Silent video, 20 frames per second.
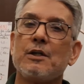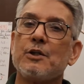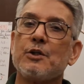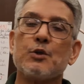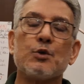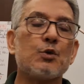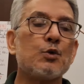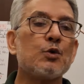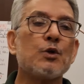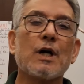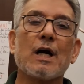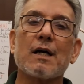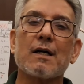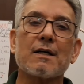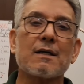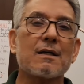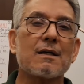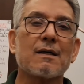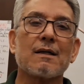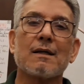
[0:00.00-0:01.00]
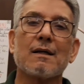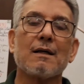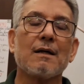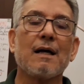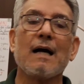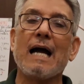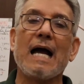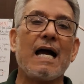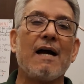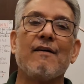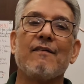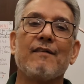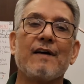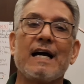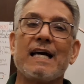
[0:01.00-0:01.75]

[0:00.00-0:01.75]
You do not have